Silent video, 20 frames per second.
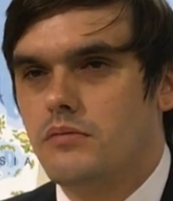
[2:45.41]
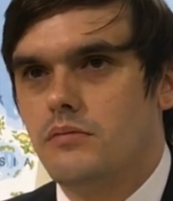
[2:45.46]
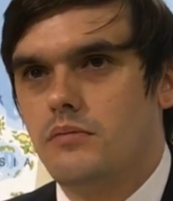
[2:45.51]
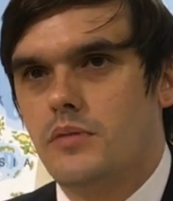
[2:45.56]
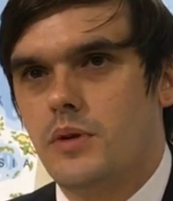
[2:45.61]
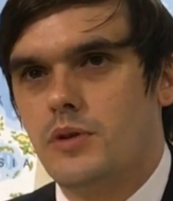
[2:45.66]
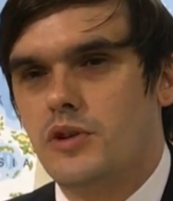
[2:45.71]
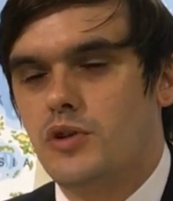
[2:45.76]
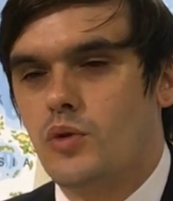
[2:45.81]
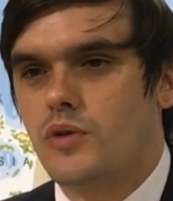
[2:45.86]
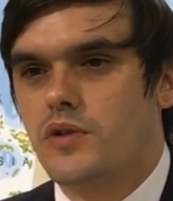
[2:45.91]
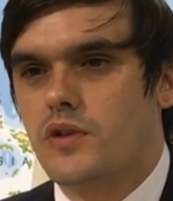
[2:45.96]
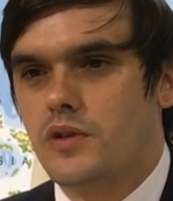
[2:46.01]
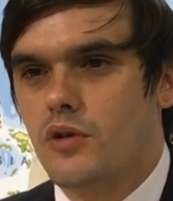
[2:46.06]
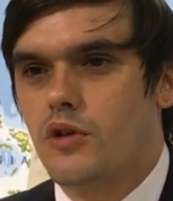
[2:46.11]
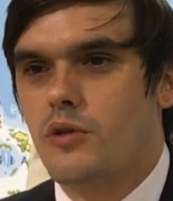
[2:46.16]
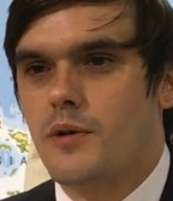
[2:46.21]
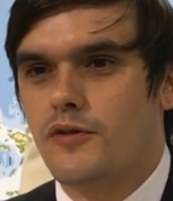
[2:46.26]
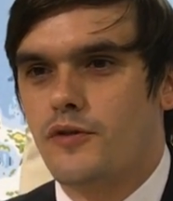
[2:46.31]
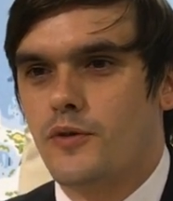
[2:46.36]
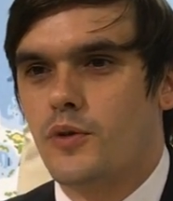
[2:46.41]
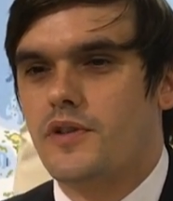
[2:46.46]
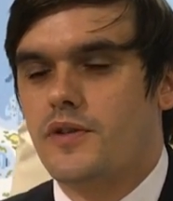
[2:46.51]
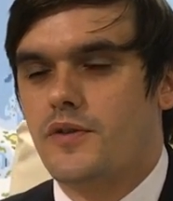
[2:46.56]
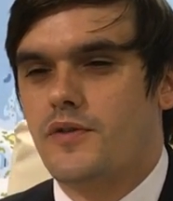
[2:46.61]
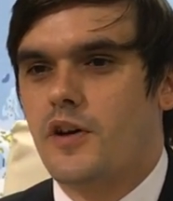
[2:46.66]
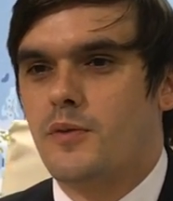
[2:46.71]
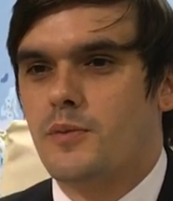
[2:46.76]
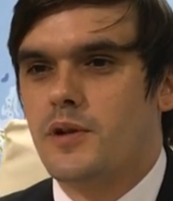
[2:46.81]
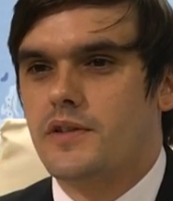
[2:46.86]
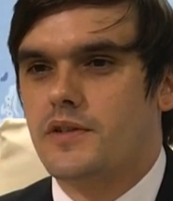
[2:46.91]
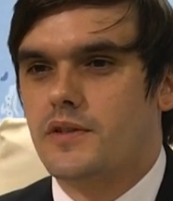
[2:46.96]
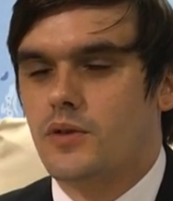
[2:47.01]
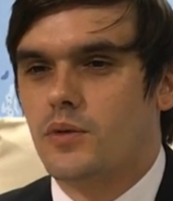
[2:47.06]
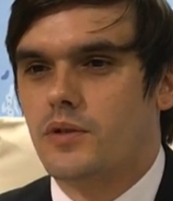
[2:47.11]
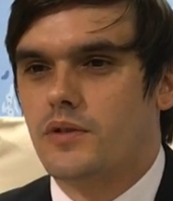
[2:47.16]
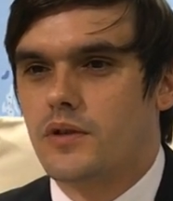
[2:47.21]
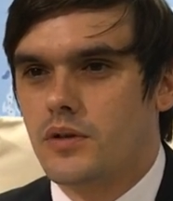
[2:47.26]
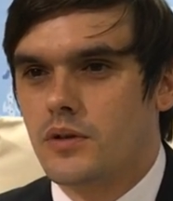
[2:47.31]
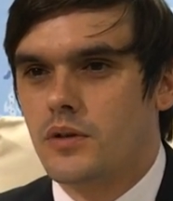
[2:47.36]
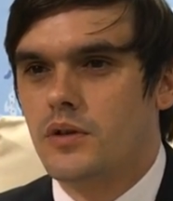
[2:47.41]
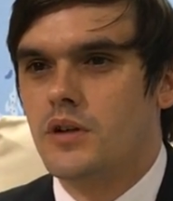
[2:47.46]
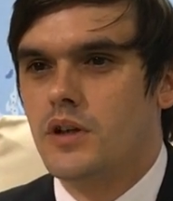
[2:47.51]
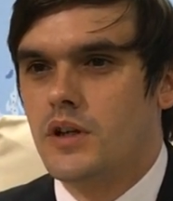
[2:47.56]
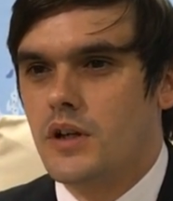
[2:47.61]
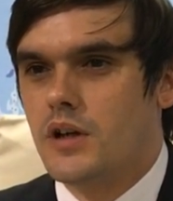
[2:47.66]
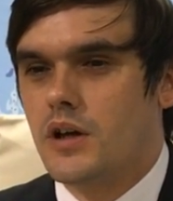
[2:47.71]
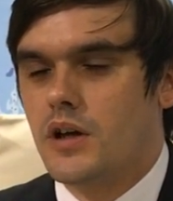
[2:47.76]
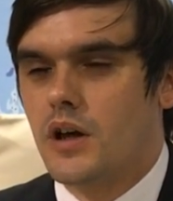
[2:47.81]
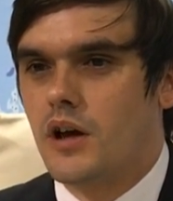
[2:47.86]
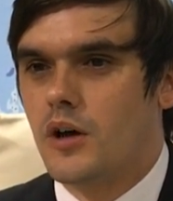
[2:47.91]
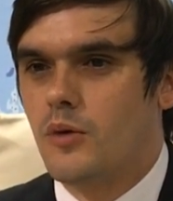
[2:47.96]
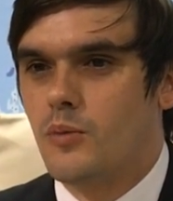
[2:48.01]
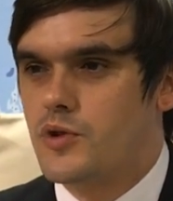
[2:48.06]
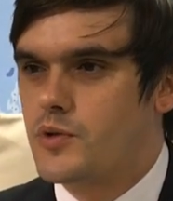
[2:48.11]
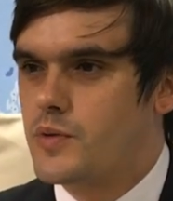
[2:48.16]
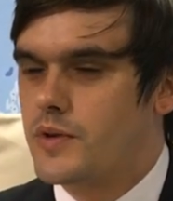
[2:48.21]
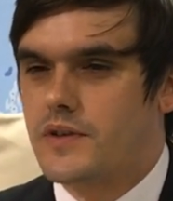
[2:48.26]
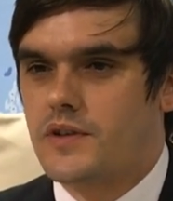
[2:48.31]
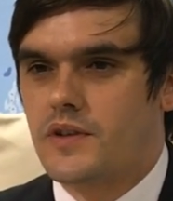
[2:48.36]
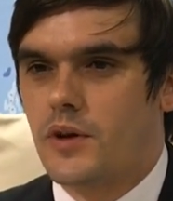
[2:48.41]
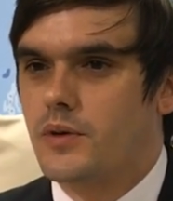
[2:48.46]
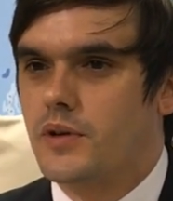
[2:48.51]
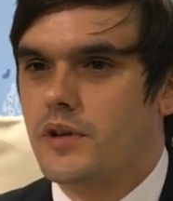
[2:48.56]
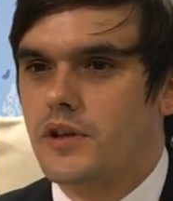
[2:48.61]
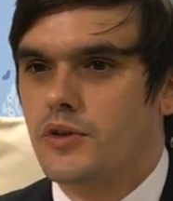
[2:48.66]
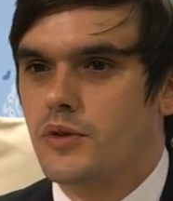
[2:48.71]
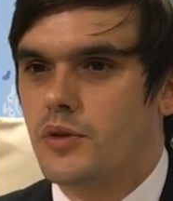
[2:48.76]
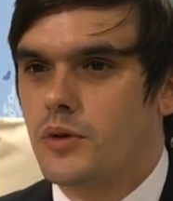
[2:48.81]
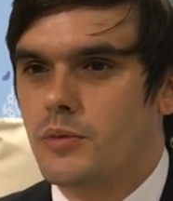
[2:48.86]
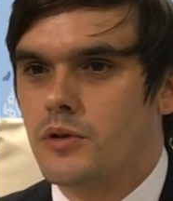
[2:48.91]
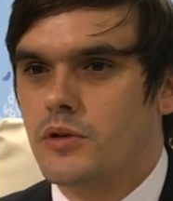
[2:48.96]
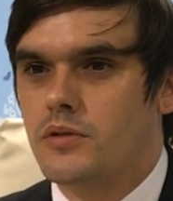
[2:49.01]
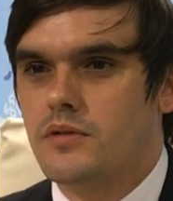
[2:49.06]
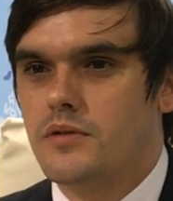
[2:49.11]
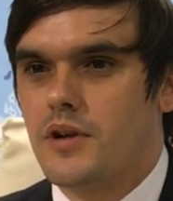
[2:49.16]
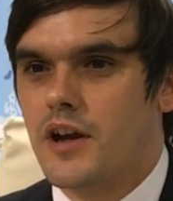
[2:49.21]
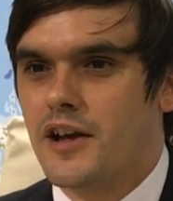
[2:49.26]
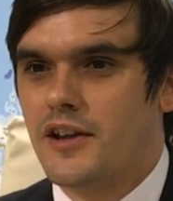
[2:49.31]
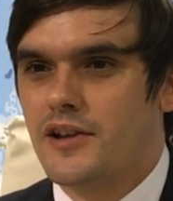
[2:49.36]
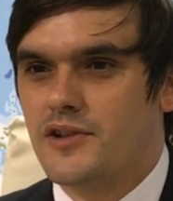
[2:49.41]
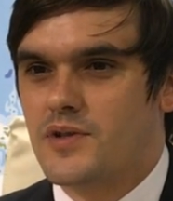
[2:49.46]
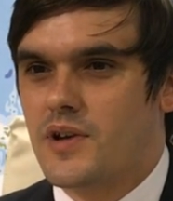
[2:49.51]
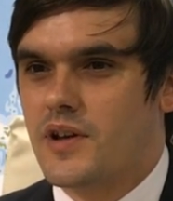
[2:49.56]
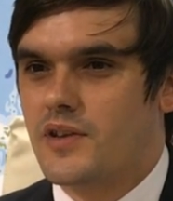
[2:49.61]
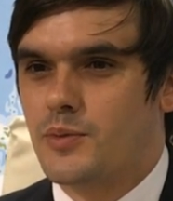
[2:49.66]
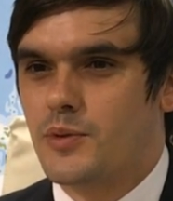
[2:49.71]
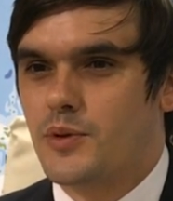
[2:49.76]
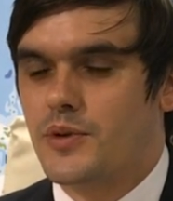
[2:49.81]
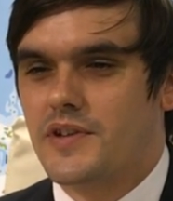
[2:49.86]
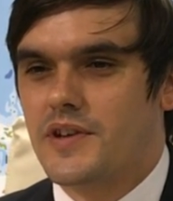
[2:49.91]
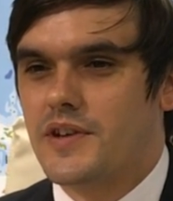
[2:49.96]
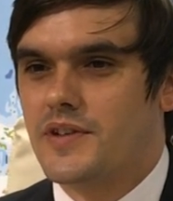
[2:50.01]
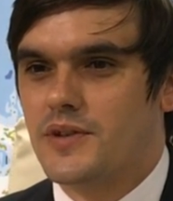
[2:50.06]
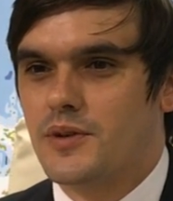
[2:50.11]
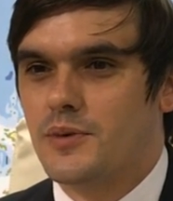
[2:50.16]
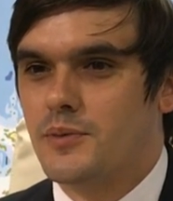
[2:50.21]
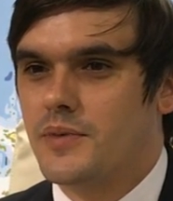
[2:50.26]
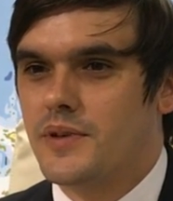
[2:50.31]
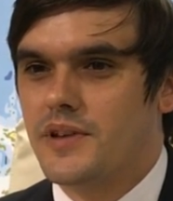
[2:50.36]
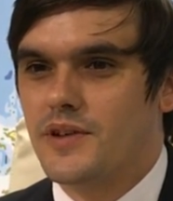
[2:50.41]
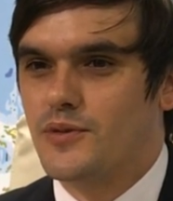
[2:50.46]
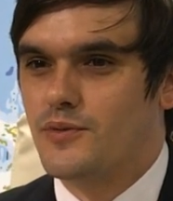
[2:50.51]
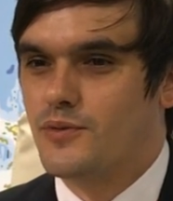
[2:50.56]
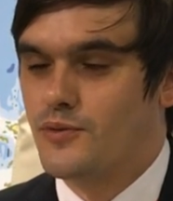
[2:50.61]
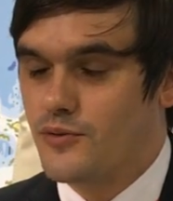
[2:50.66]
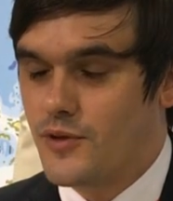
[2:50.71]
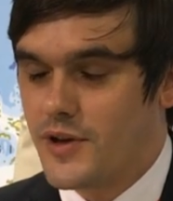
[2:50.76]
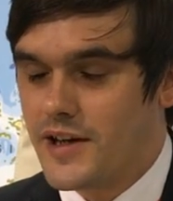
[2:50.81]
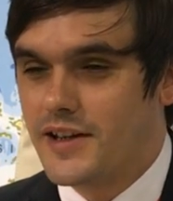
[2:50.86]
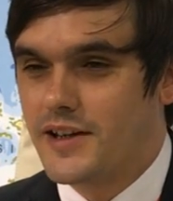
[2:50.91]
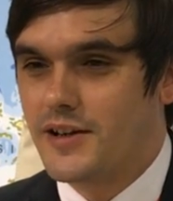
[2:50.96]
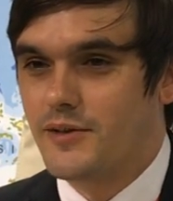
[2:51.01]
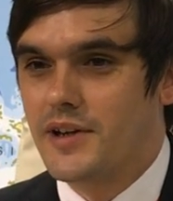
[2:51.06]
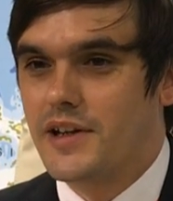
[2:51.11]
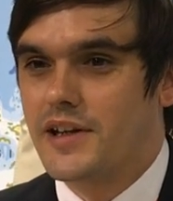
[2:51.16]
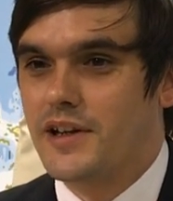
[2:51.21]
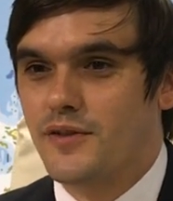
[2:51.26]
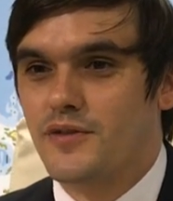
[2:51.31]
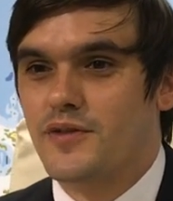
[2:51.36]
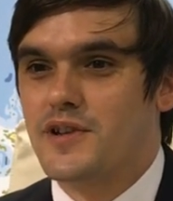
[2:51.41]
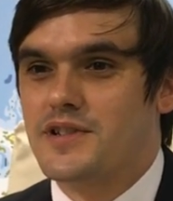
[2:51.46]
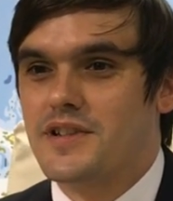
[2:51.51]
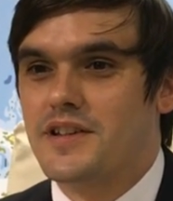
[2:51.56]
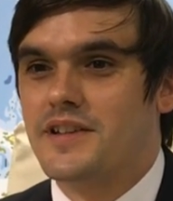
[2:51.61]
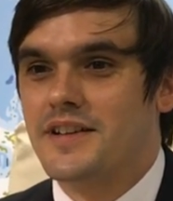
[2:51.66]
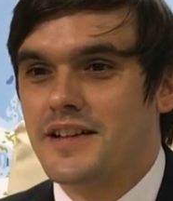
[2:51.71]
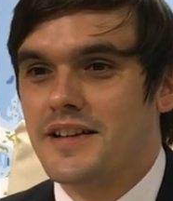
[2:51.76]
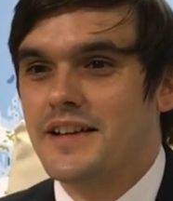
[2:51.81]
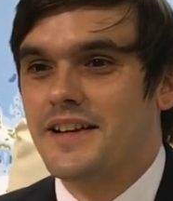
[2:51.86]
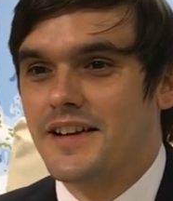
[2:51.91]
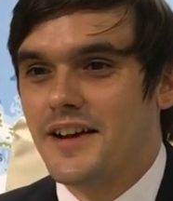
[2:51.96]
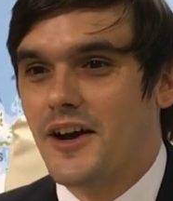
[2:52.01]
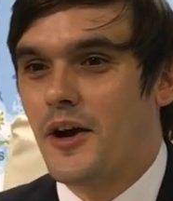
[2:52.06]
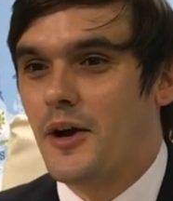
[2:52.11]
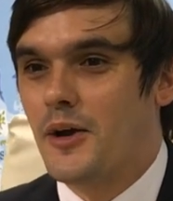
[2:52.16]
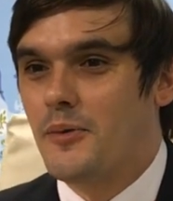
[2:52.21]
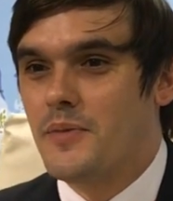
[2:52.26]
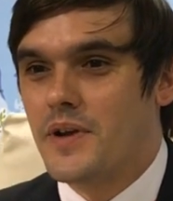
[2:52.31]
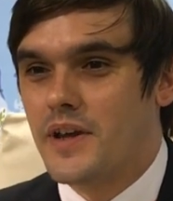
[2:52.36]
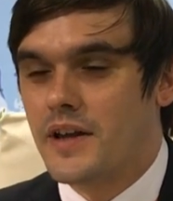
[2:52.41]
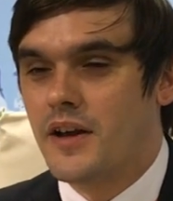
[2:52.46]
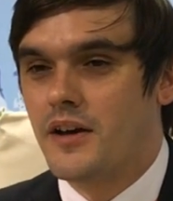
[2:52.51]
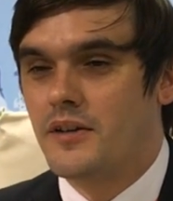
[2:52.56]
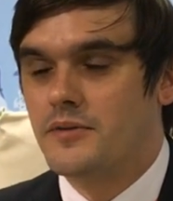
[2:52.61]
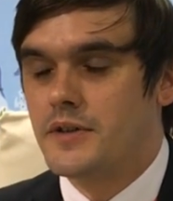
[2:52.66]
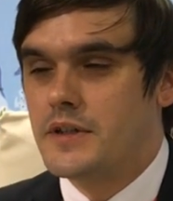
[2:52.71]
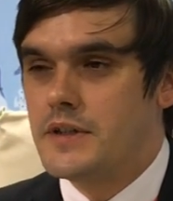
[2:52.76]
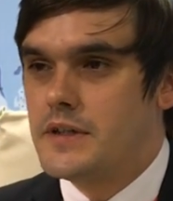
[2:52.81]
maybe door to door, about 45 minutes door to door, which was totally doable. The transport system is really, really efficient here.